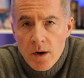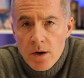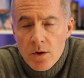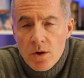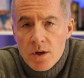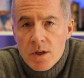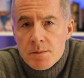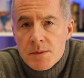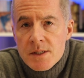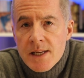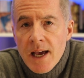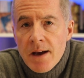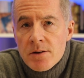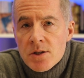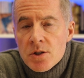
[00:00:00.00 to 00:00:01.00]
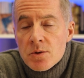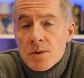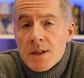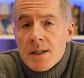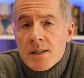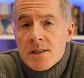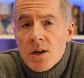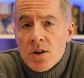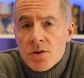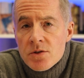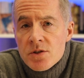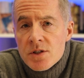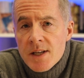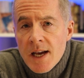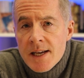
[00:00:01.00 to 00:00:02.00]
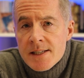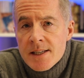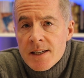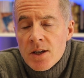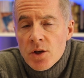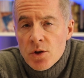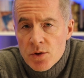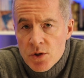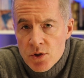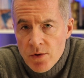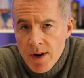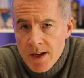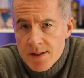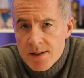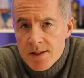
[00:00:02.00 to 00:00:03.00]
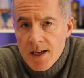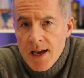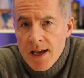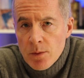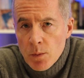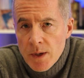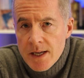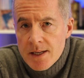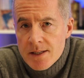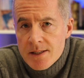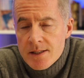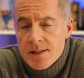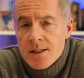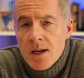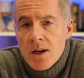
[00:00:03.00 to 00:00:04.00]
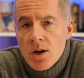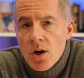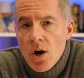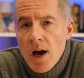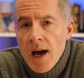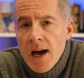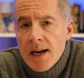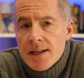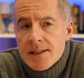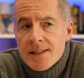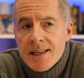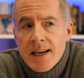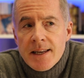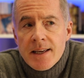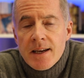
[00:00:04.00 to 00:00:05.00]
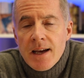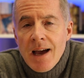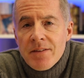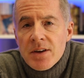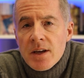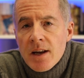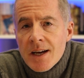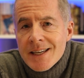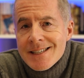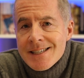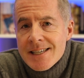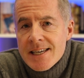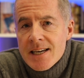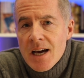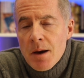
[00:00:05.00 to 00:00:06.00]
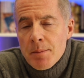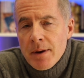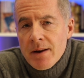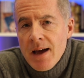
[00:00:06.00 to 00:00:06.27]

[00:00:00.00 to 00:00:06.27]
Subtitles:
it all comes down to is understanding your strengths and weaknesses and having an idea about